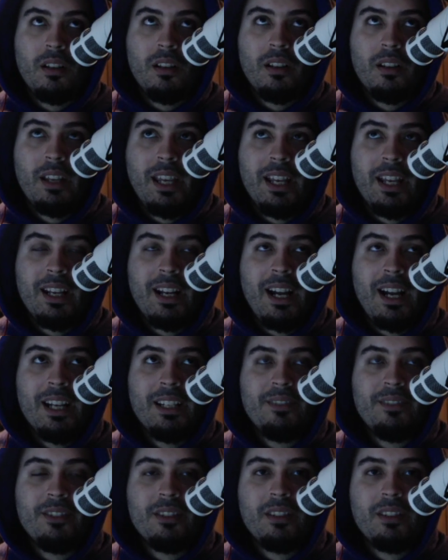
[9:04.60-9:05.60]
It kind
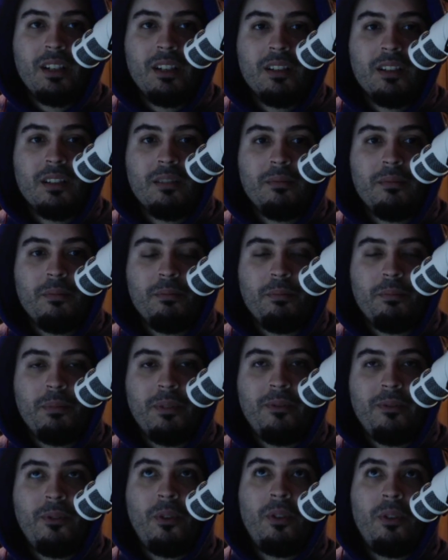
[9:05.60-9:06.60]
of stunk
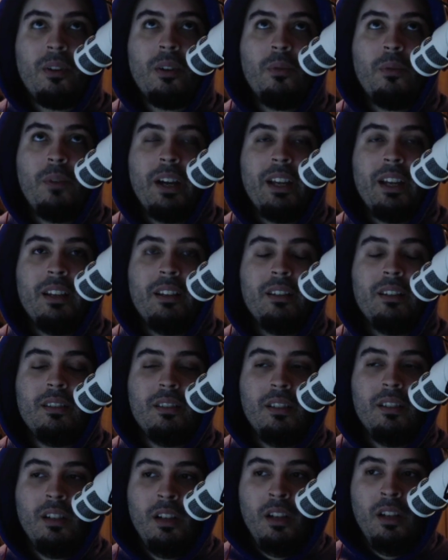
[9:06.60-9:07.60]
before when
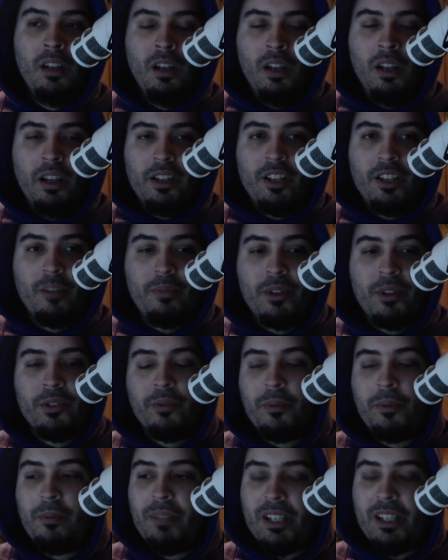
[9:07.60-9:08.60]
your
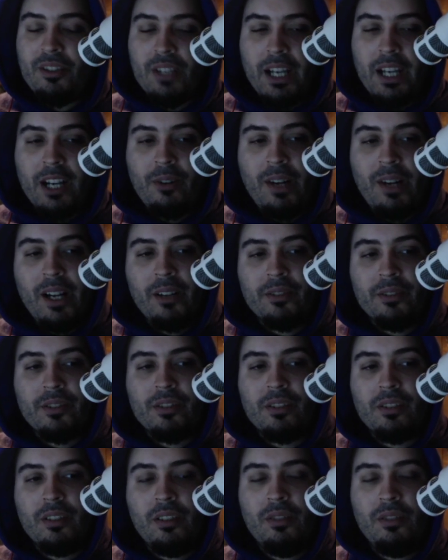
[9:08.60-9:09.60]
opponent would be playing Shadow
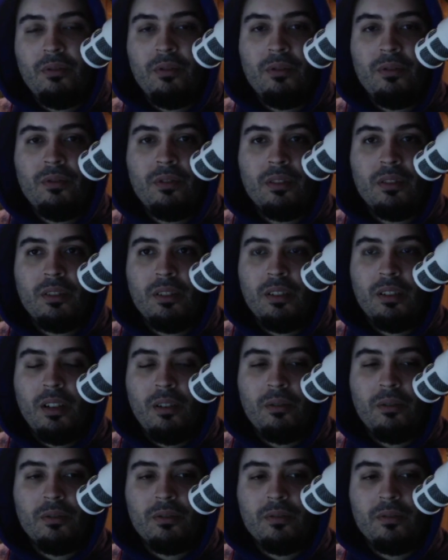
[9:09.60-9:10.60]
Isles.
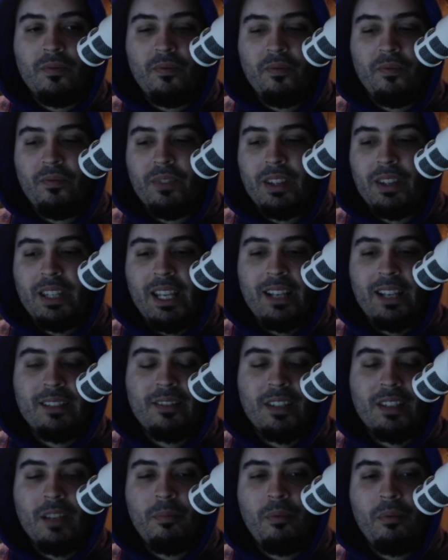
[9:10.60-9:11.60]
They could
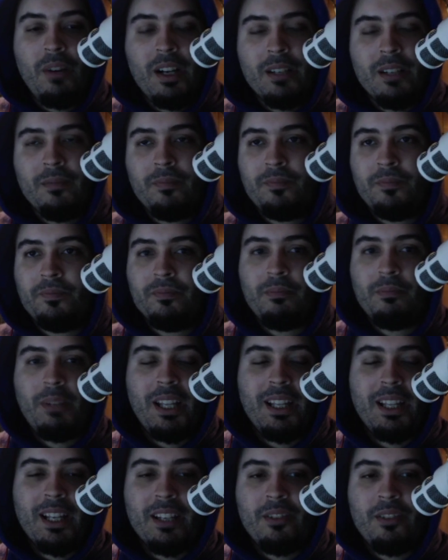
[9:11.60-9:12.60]
skip 1,
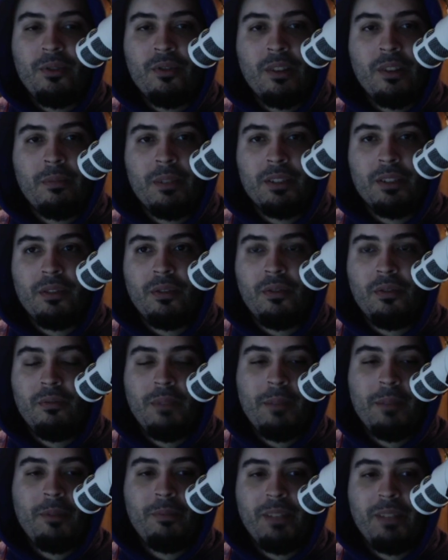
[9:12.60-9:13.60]
play like a 2-drop on 2,
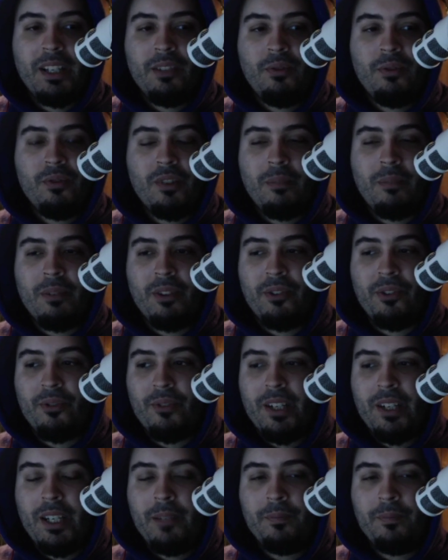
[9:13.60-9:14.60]
maybe play a 2-drop on 3,